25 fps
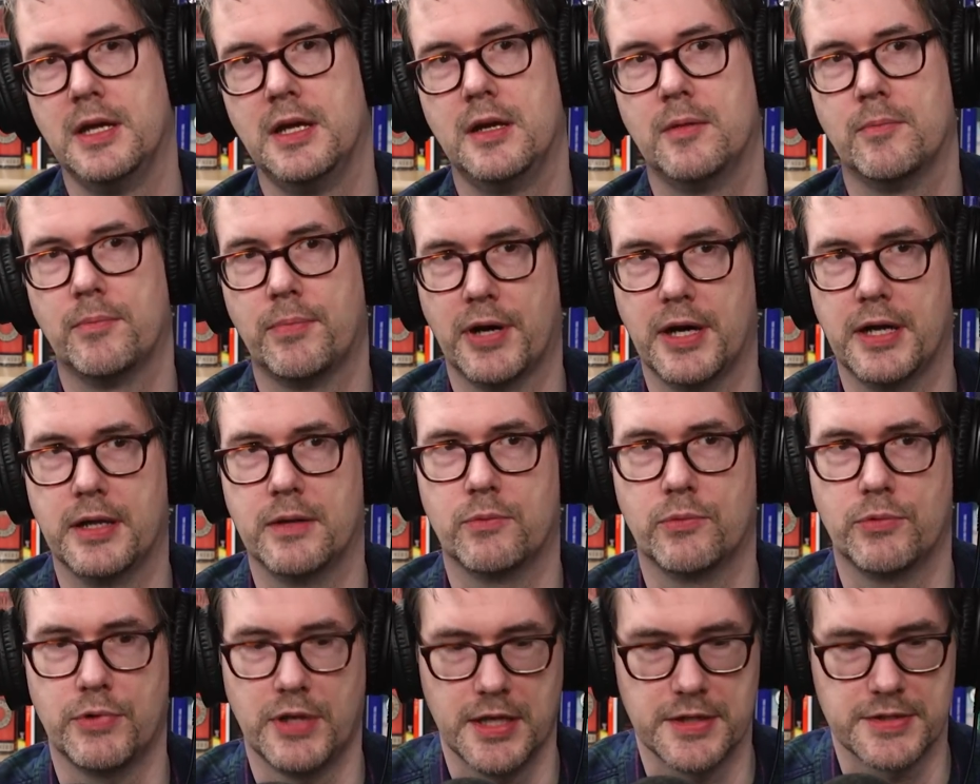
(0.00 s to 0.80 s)
Right.
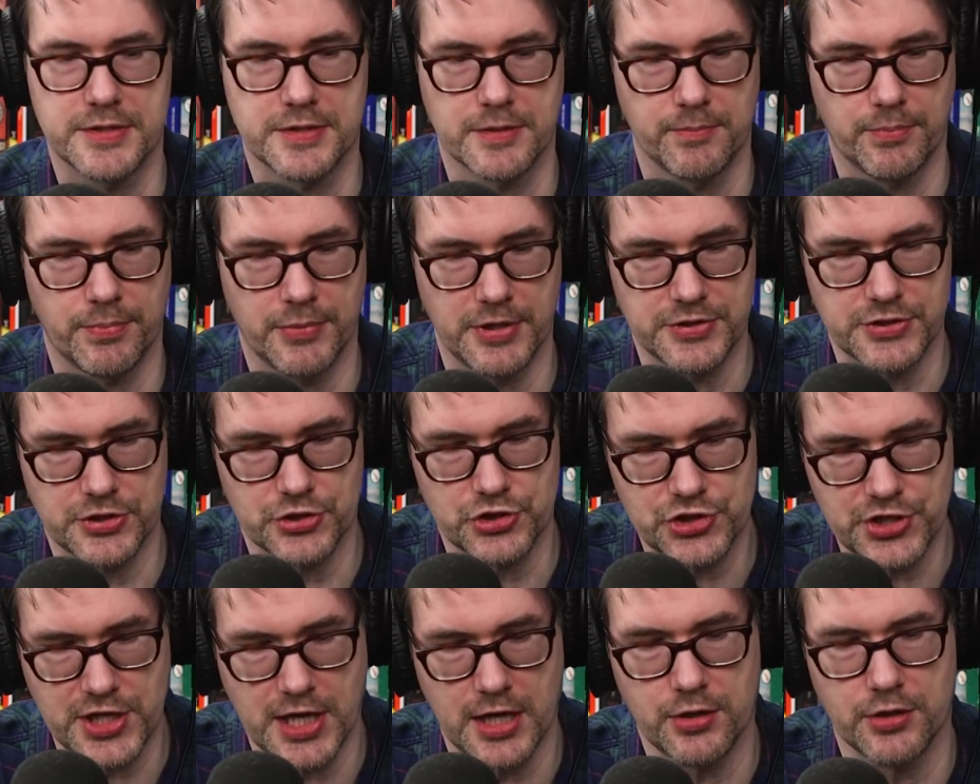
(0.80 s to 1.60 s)
But it's a it's a
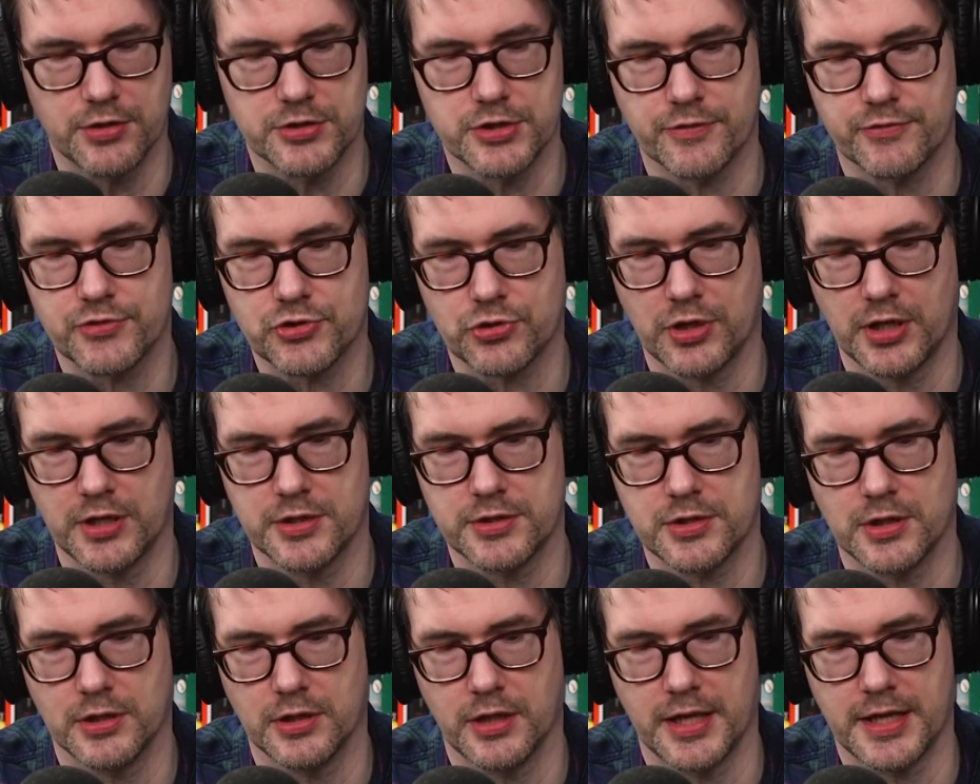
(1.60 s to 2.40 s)
challenge of
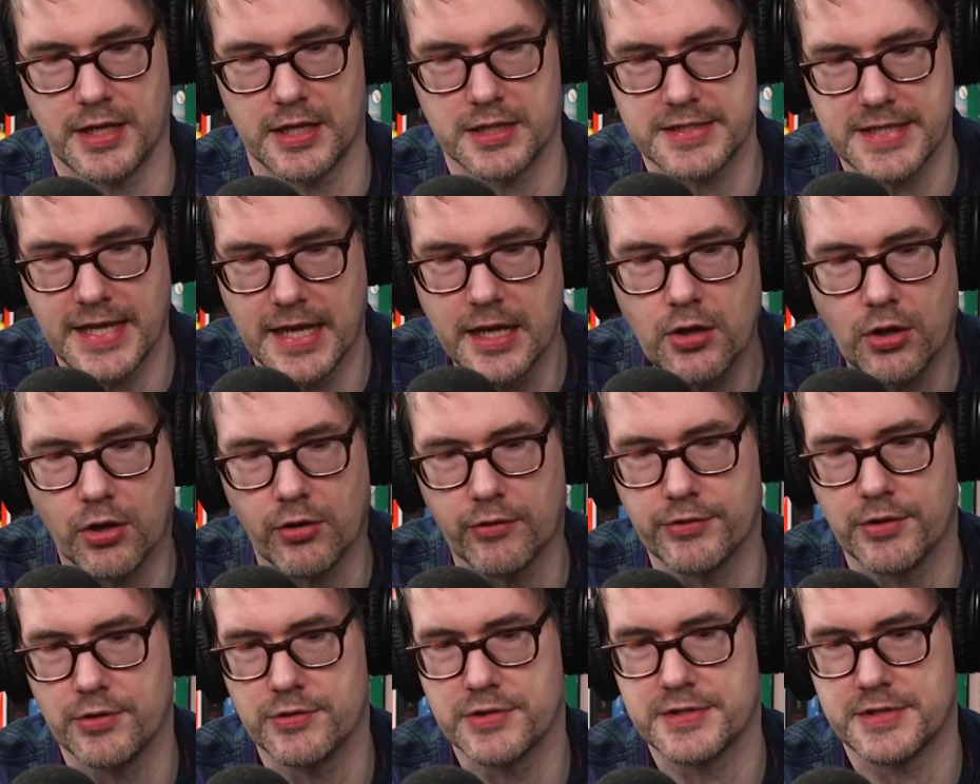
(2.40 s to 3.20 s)
trying to like take all
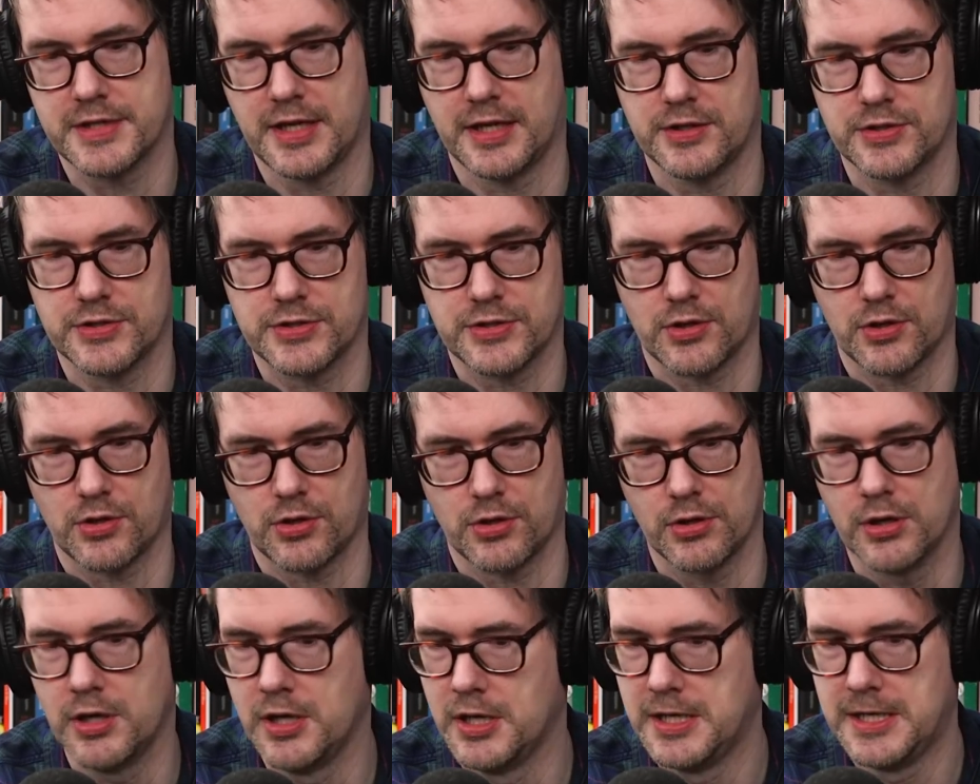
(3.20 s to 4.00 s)
of those things that
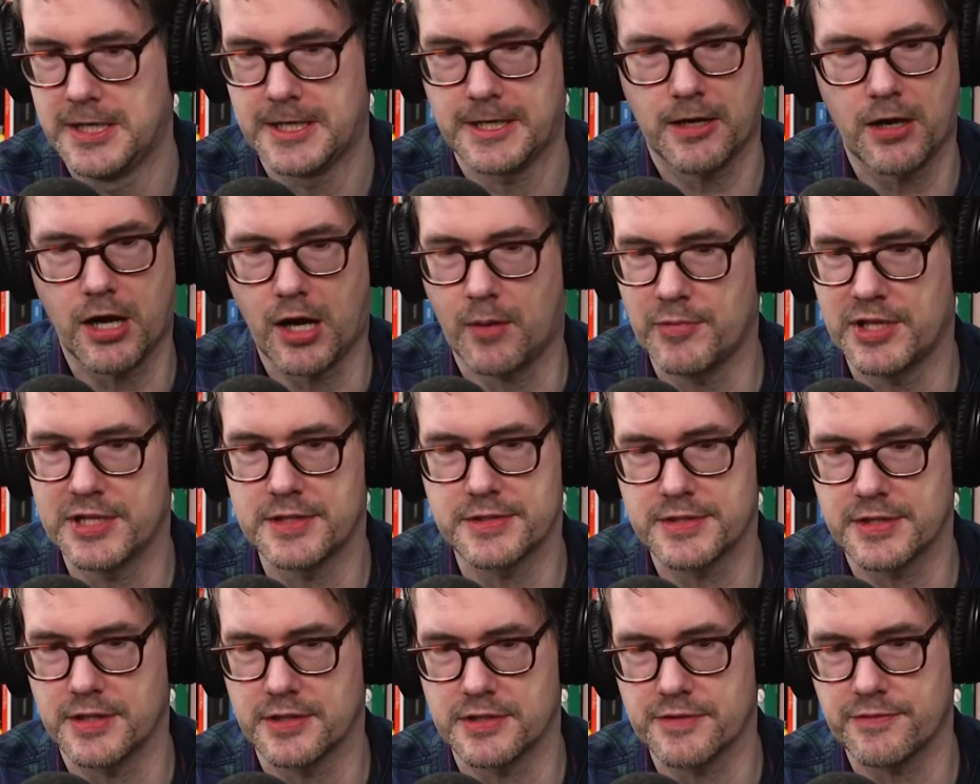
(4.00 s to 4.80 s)
are
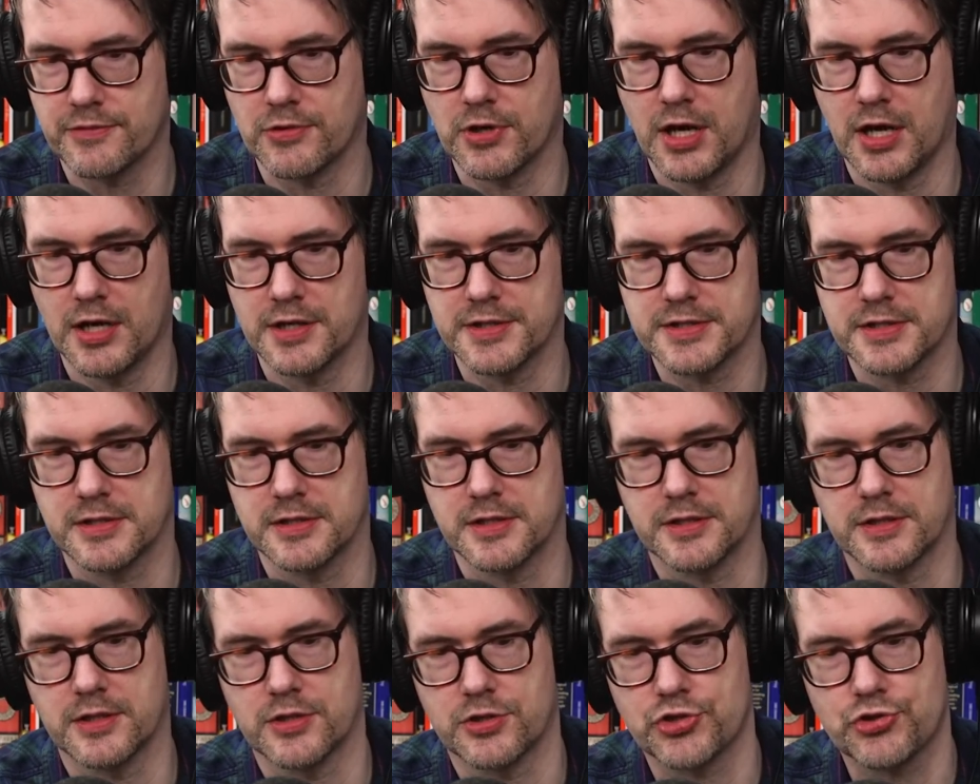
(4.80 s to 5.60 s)
common sense for us
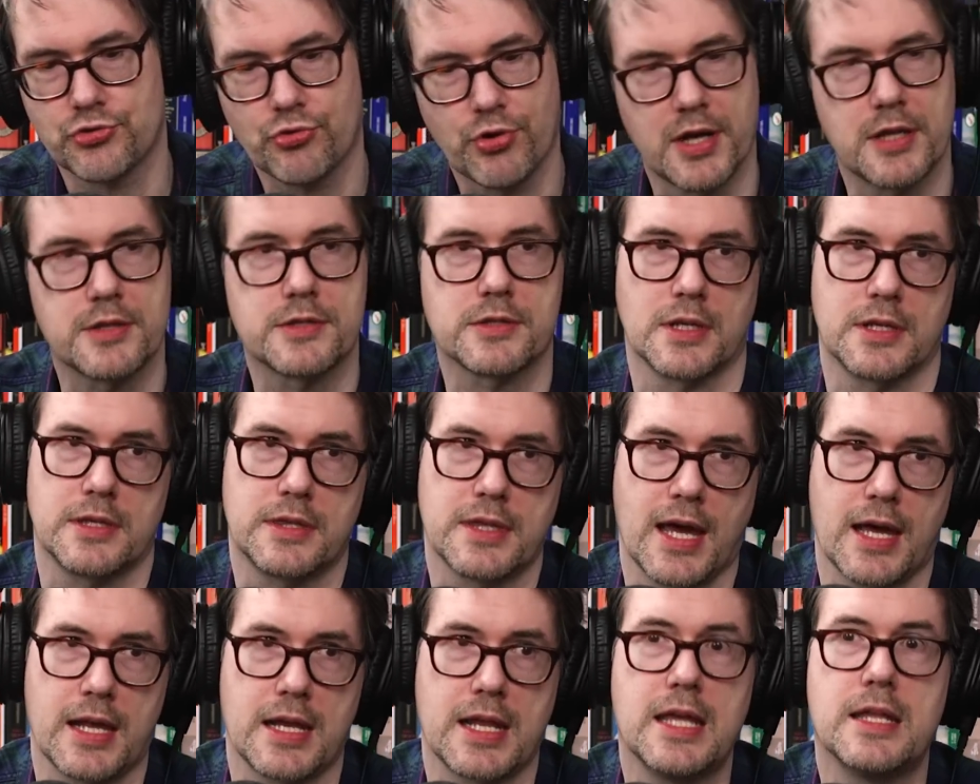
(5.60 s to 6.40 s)
and then translate
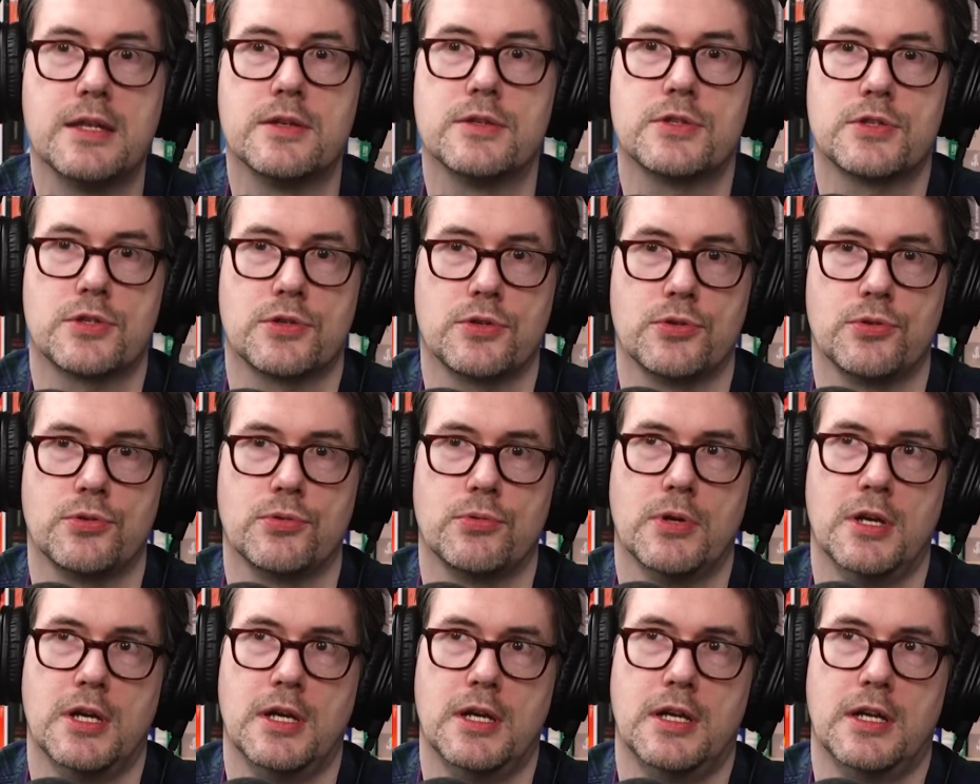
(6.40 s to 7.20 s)
that
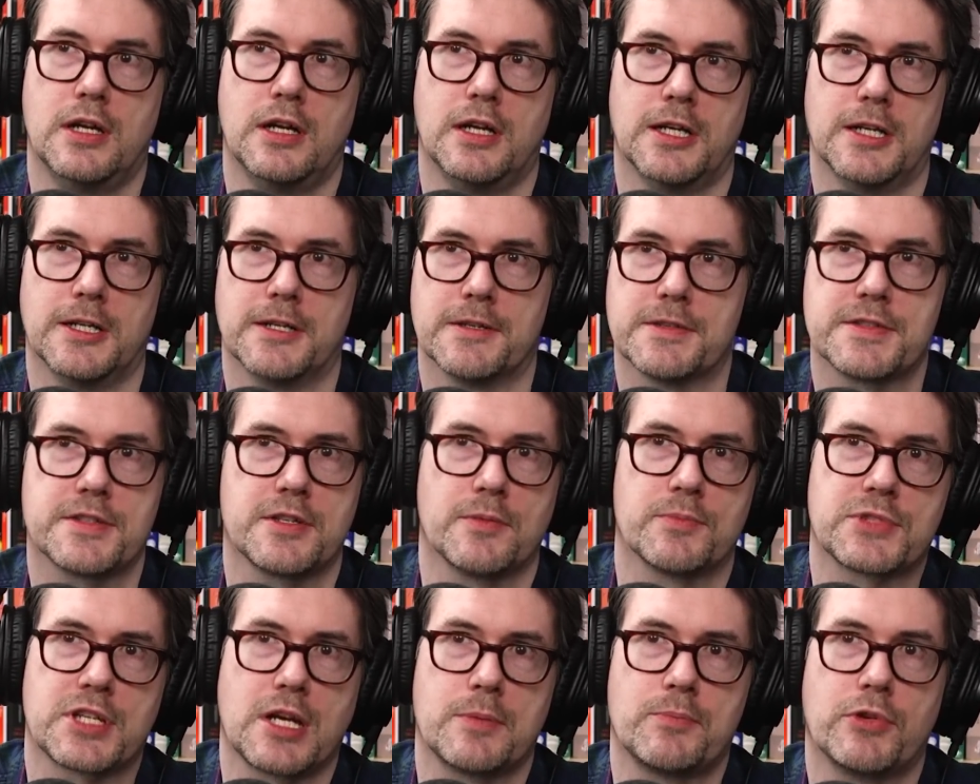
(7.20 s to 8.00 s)
into uh,
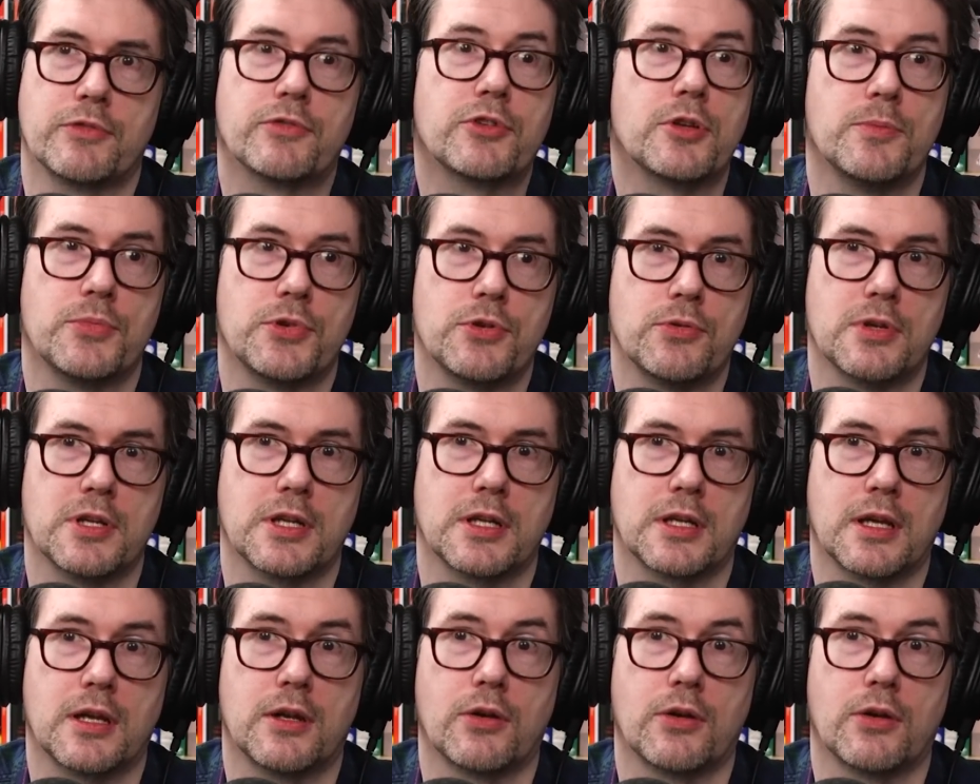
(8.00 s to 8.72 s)
some type of computing.